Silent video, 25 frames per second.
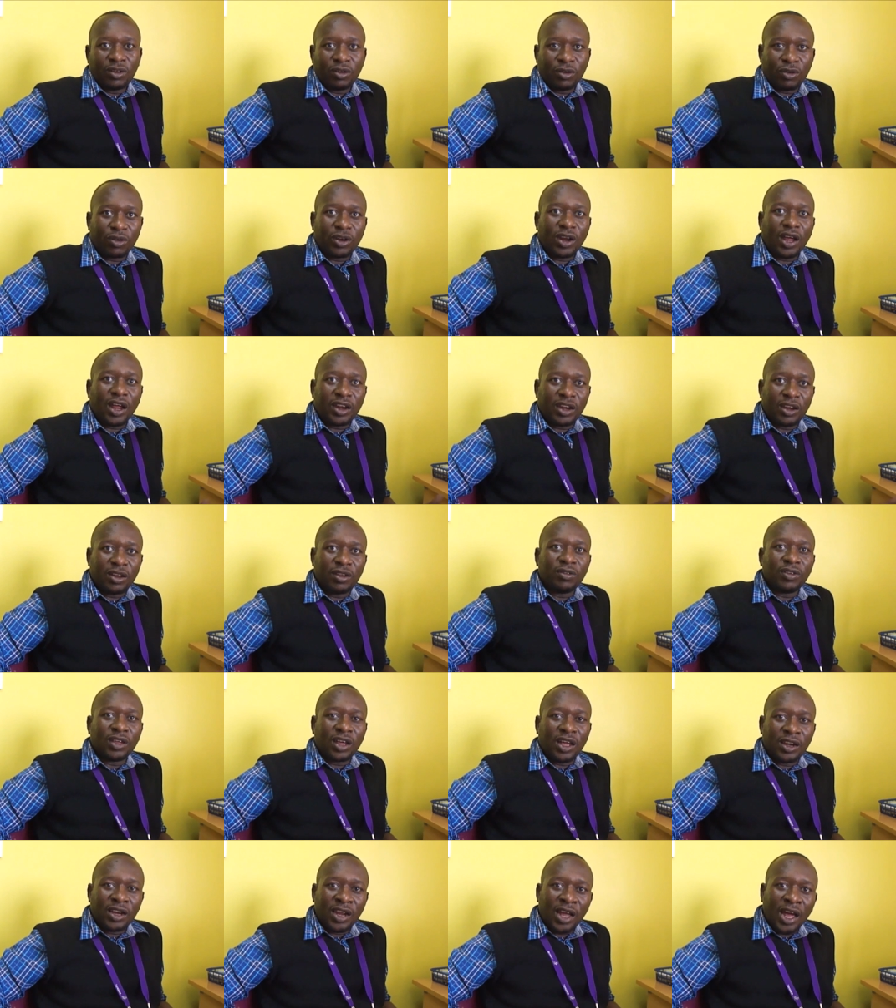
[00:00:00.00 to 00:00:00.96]
or
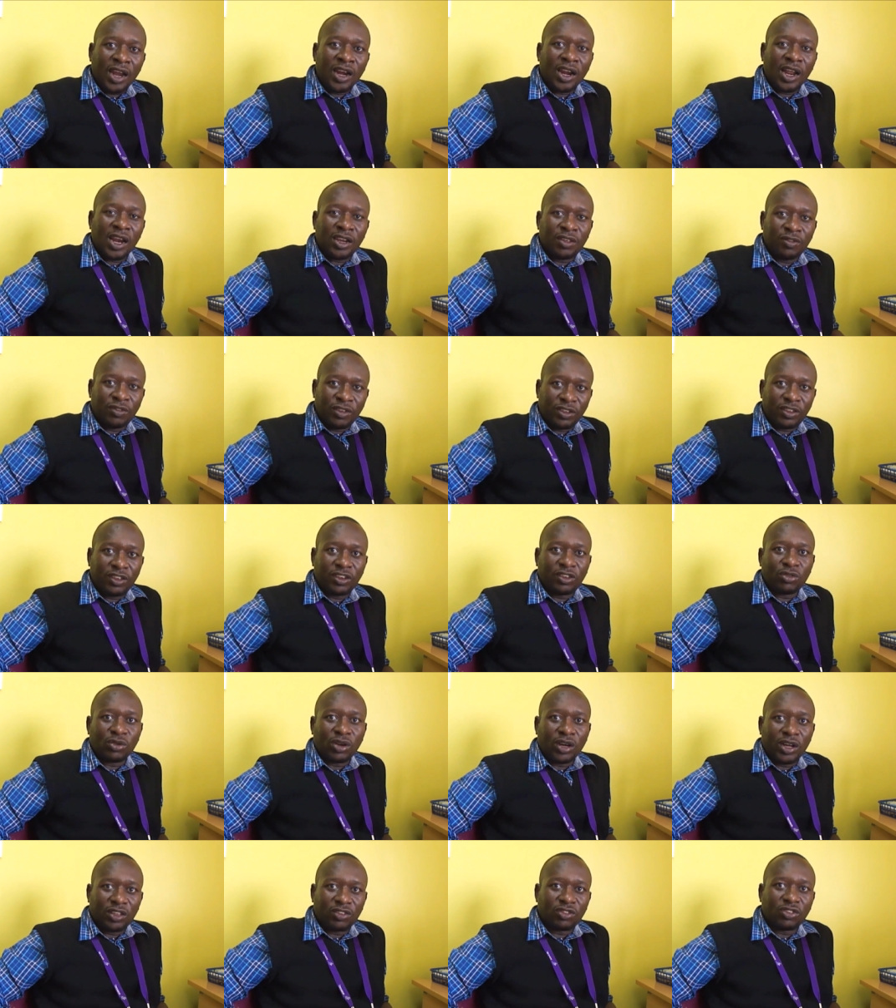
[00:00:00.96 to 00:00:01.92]
an early visit
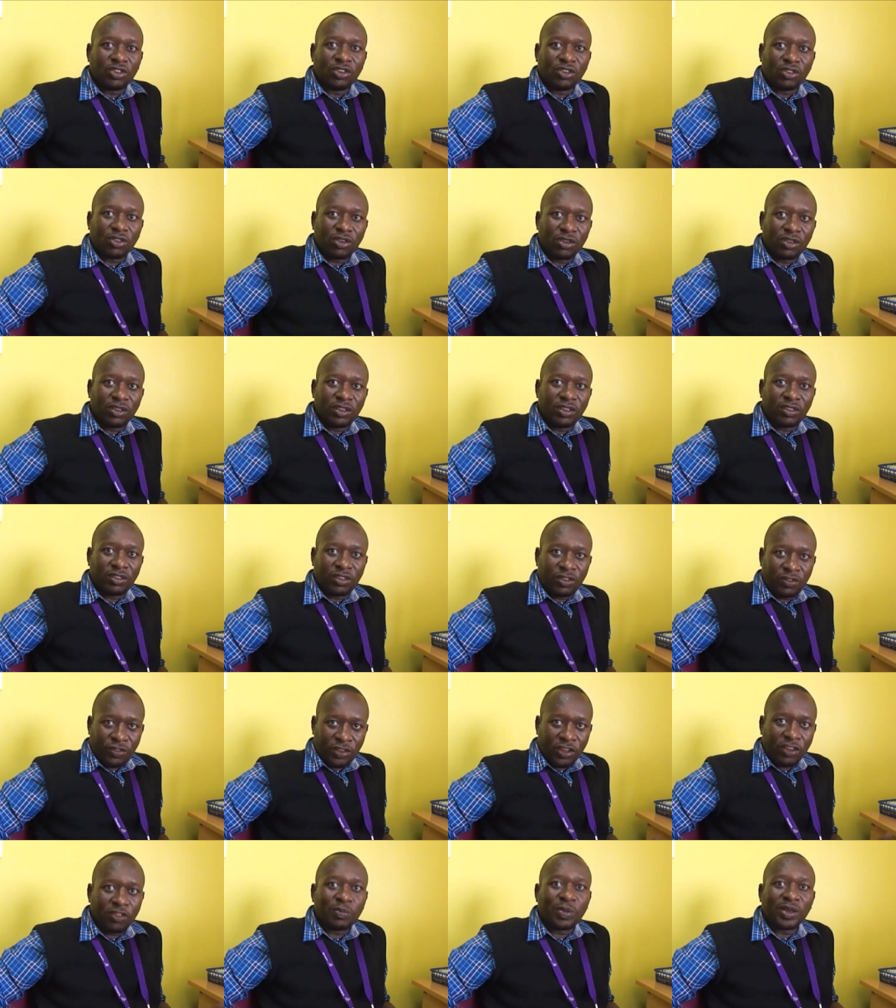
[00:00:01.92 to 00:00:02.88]
to a gastroenterologist
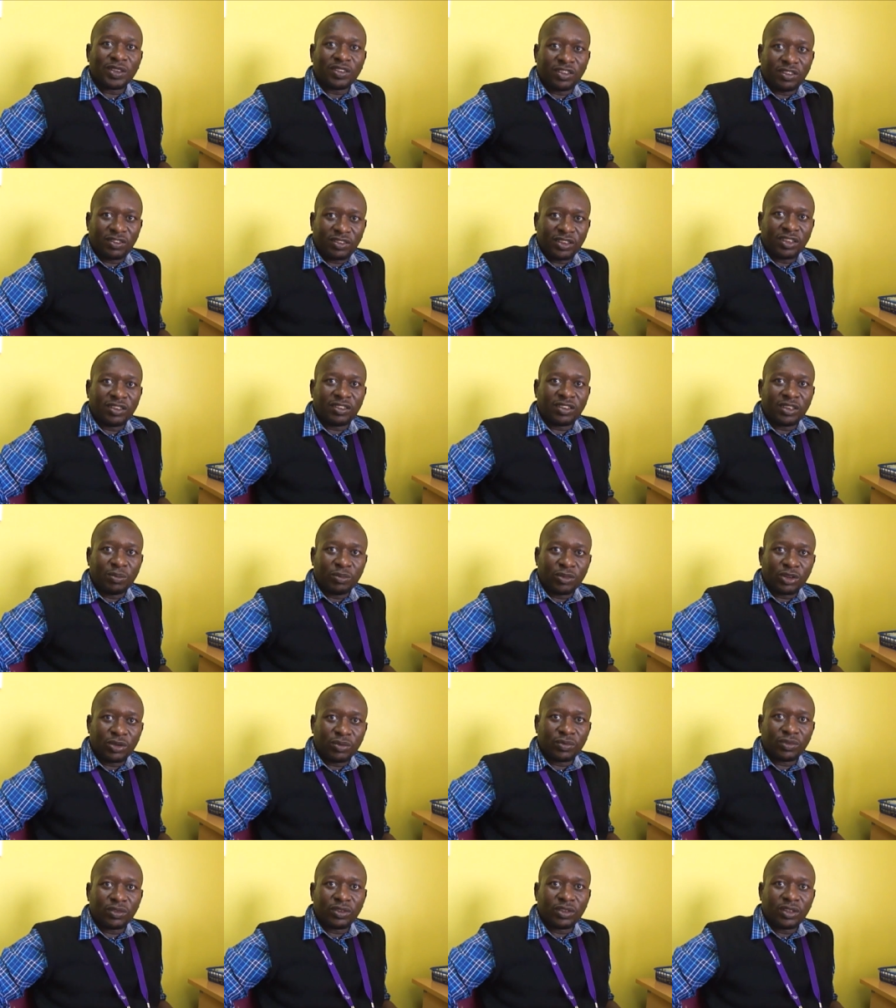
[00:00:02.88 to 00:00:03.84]
if you have persistent
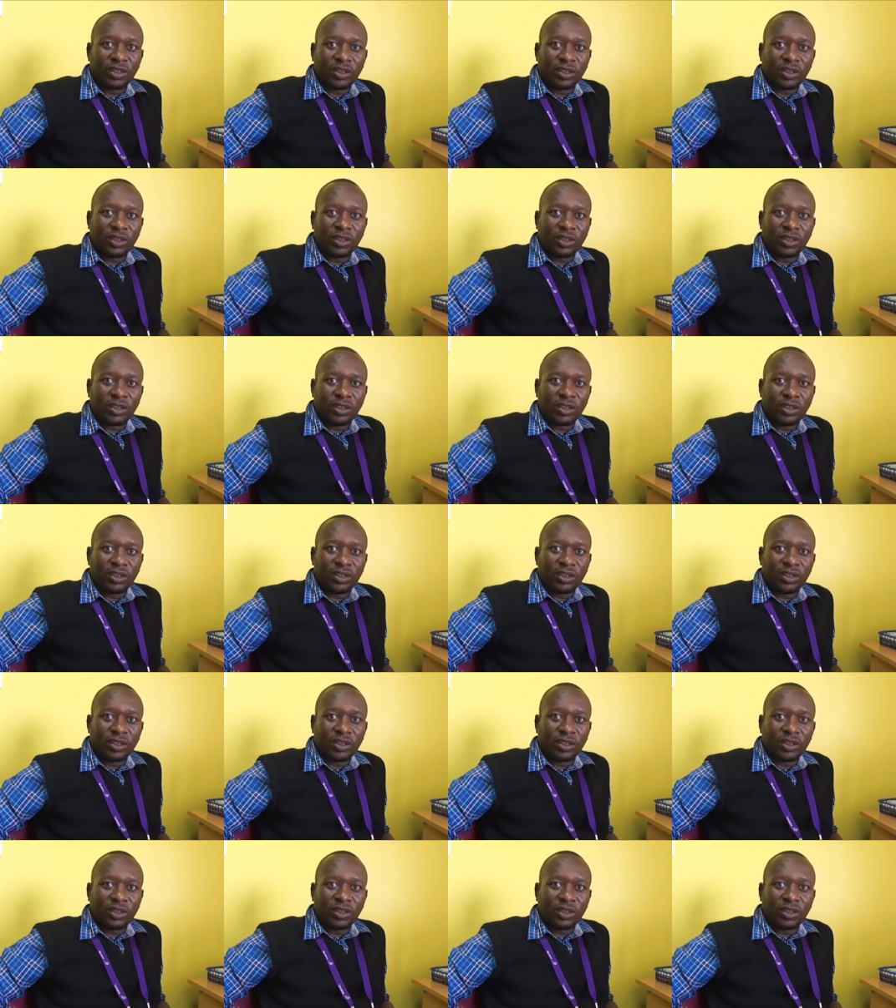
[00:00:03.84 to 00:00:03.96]
symptoms.